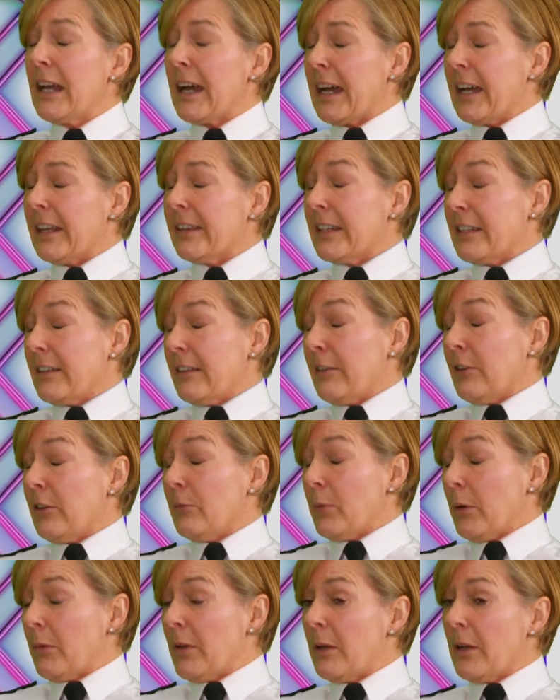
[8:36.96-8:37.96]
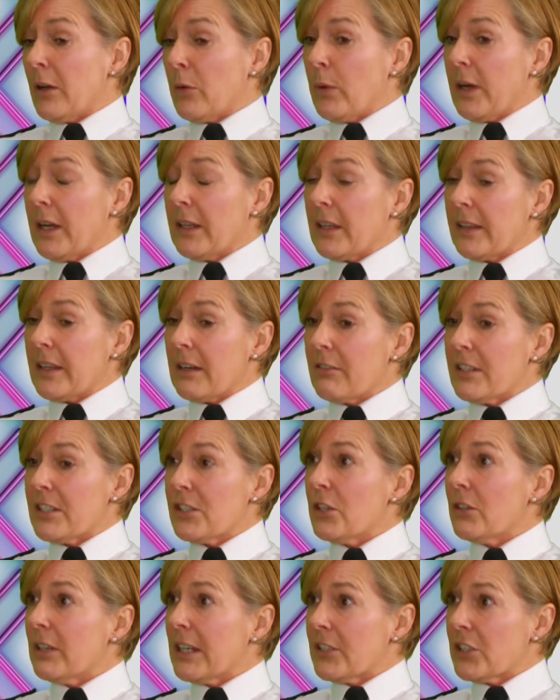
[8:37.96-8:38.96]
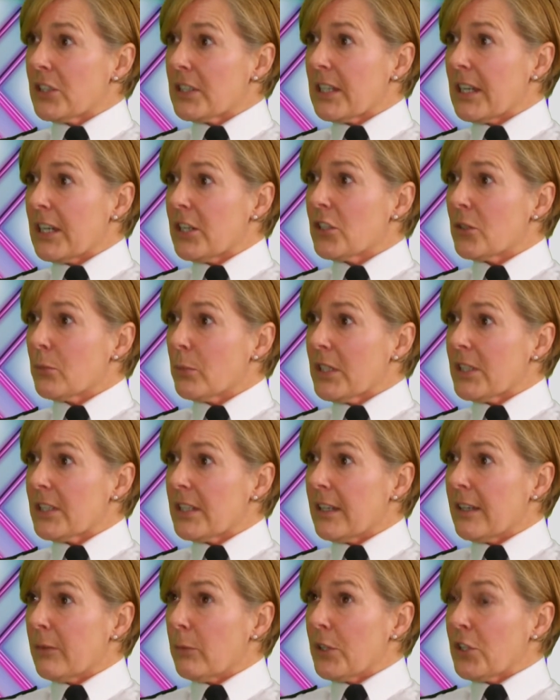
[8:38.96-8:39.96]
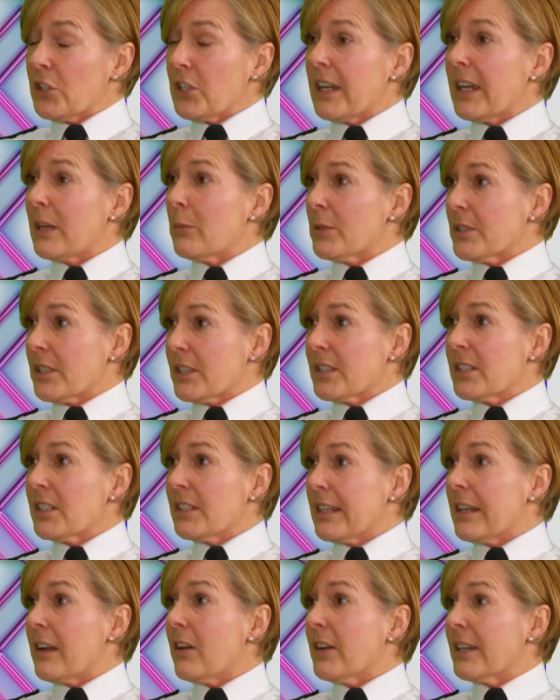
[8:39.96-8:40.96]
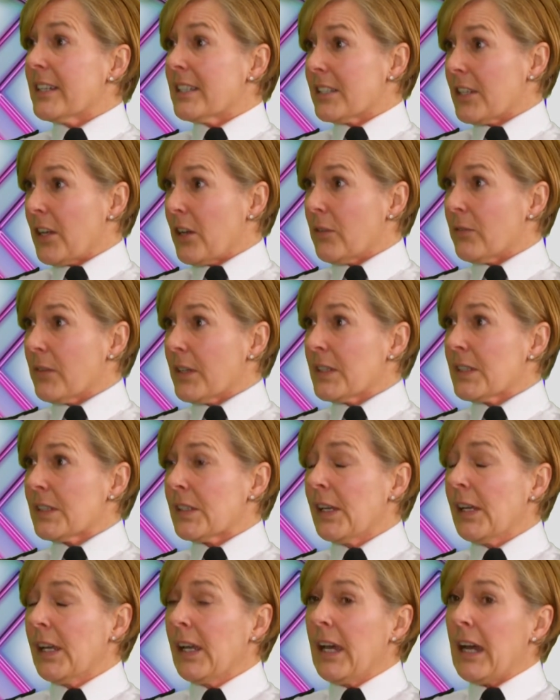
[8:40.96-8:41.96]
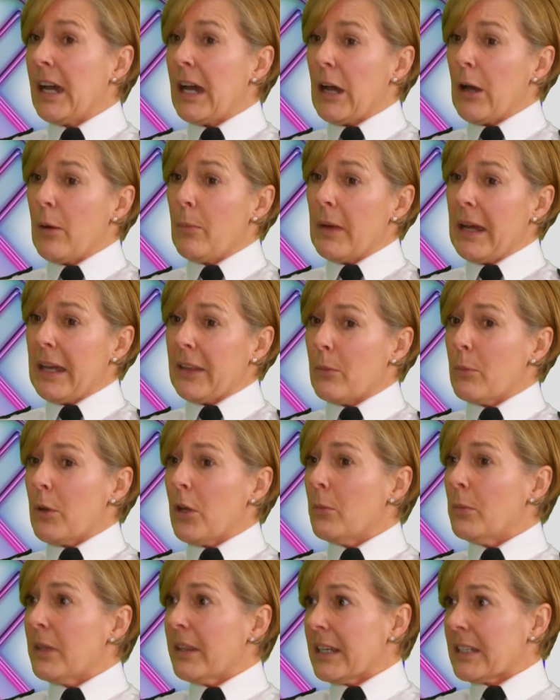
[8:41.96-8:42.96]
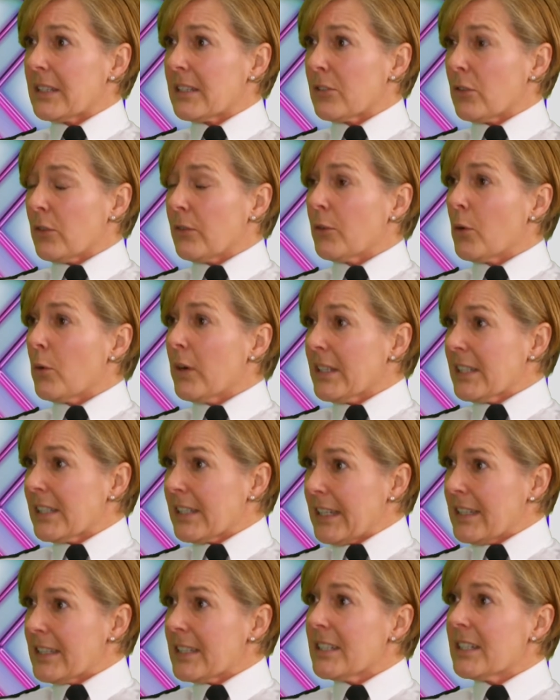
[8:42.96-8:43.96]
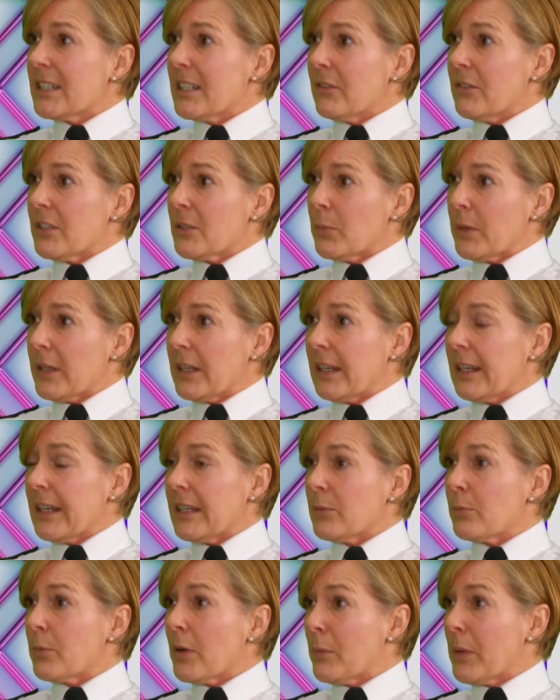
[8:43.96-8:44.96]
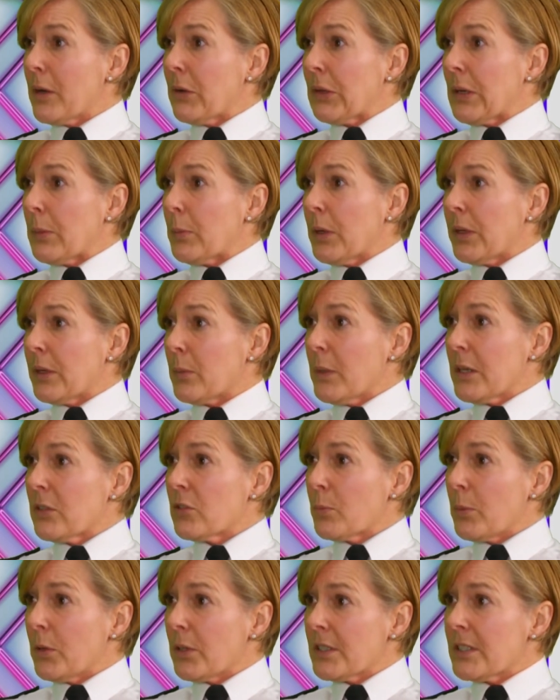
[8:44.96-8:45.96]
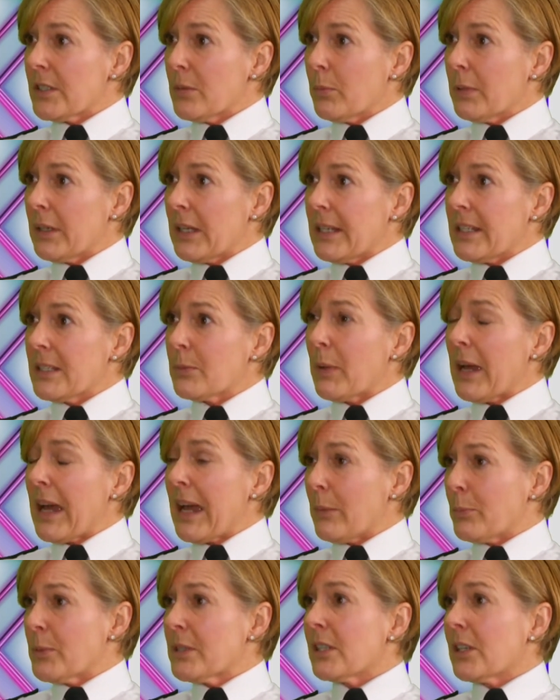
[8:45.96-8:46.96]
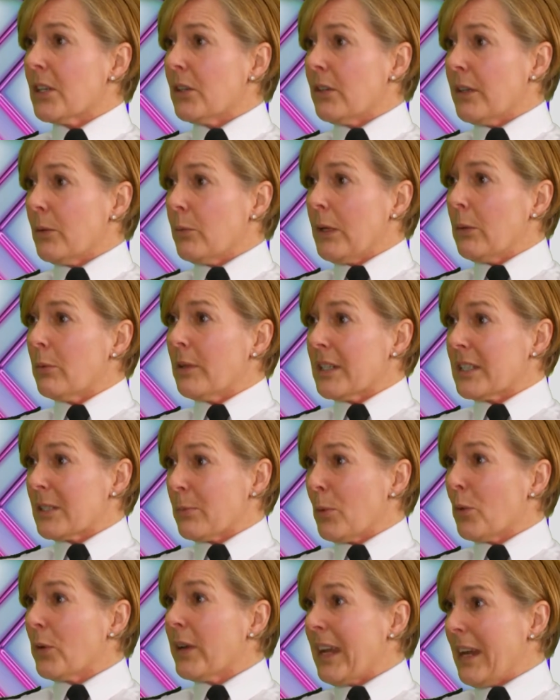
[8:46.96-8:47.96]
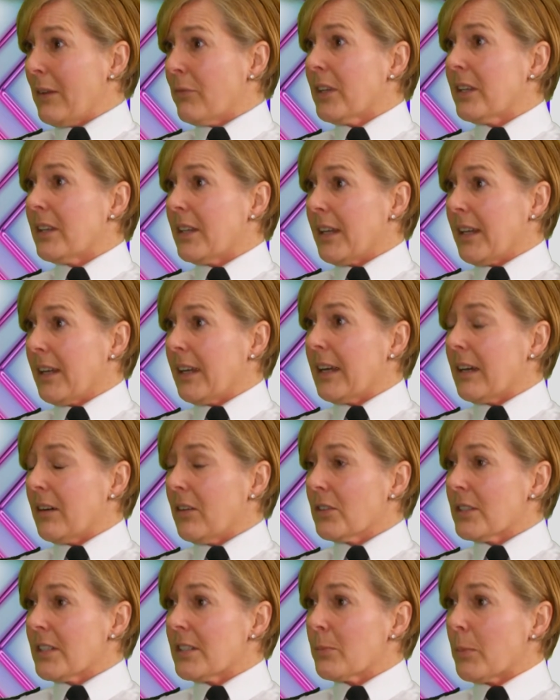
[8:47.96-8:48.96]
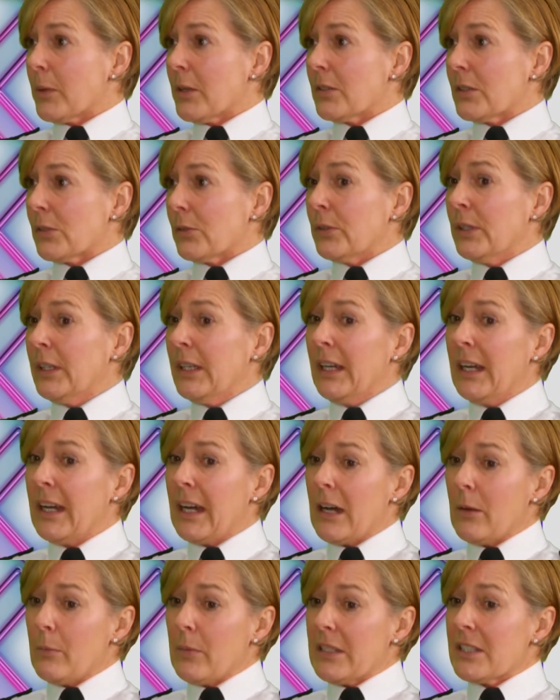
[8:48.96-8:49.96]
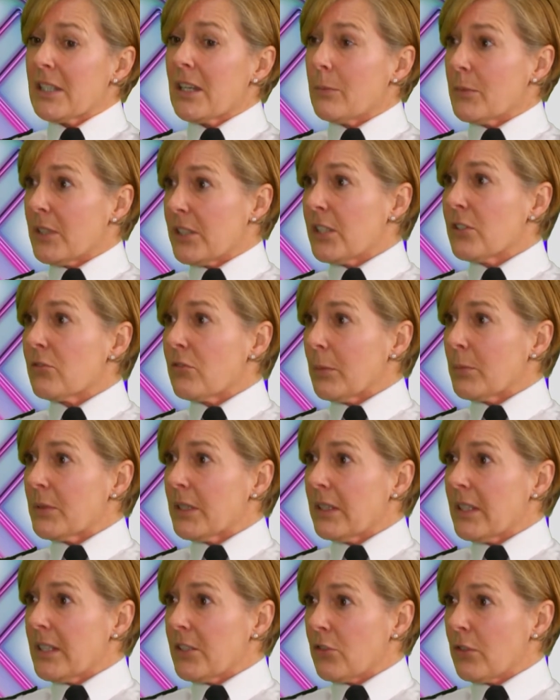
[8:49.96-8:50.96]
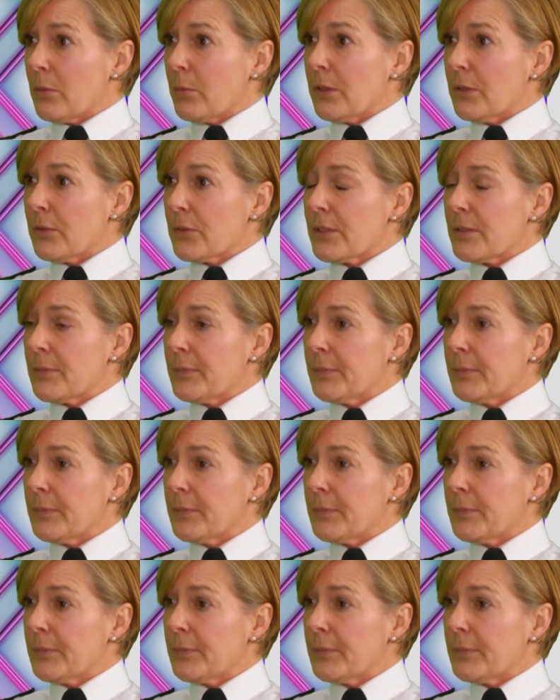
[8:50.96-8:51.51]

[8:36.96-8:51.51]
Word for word: And the, you're probably aware that there is new legislation which, which enables us to deny service. Um, at the moment, that's sort of quite sensitive. It's being led primarily by the Metropolitan Police, but absolutely, we will exploit everything at our disposal um, in terms of disrupting these criminals.